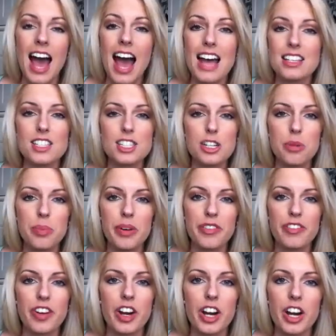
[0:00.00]
I still
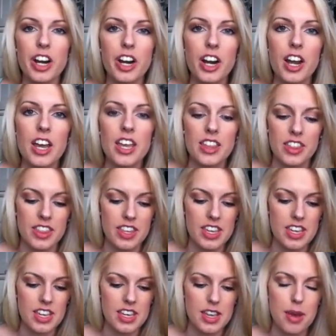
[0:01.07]
prefer
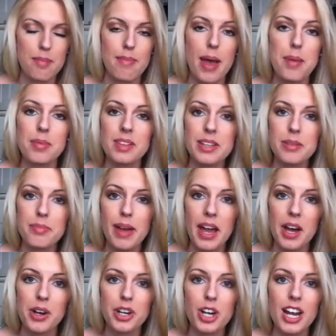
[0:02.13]
the Maybelline
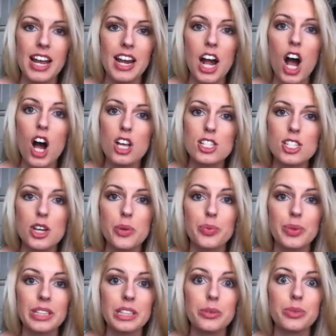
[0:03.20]
powder, and I also
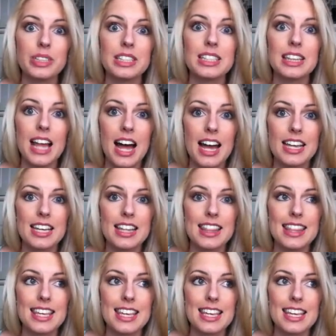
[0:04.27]
really
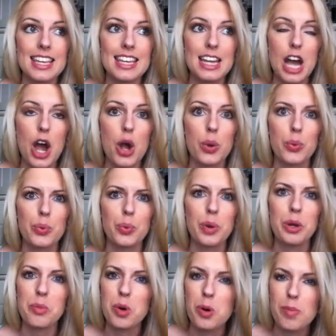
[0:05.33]
like the
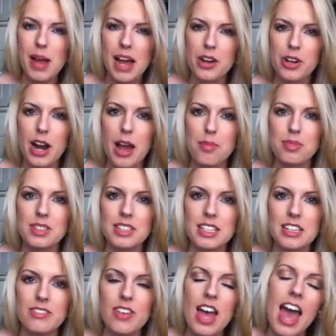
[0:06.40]
Rimmel powder, I
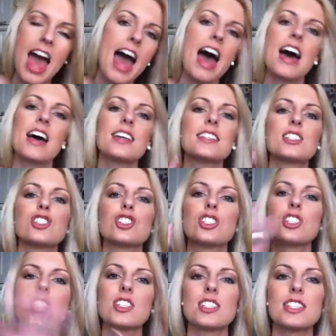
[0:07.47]
believe, as
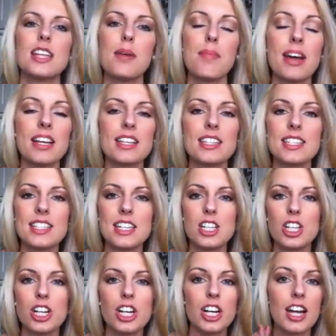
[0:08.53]
just to set my
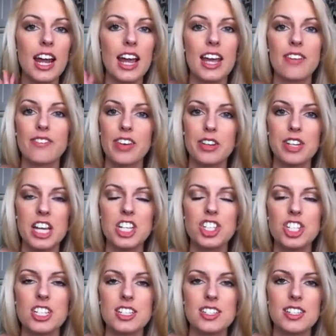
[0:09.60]
concealer and
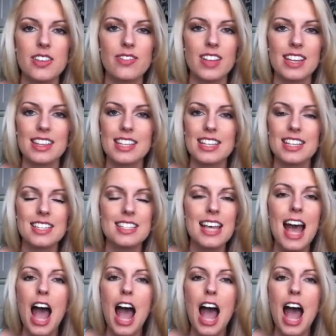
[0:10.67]
foundation and stuff like this.